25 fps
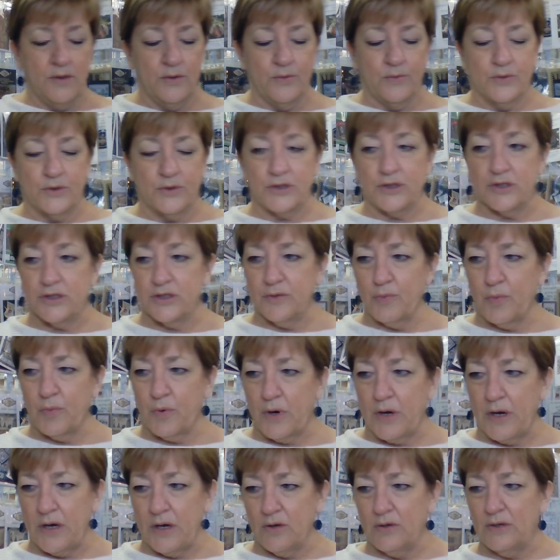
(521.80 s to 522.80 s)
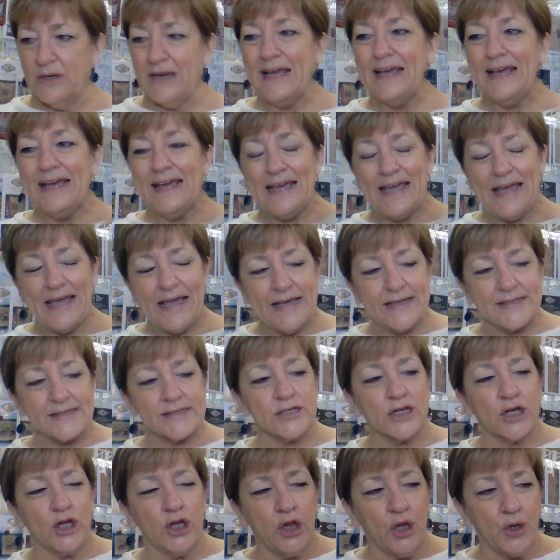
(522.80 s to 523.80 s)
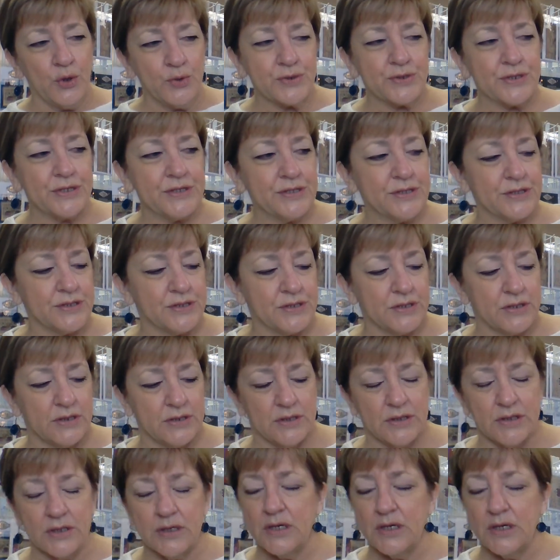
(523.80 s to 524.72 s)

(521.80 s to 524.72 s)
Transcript: which is a brown. It's closest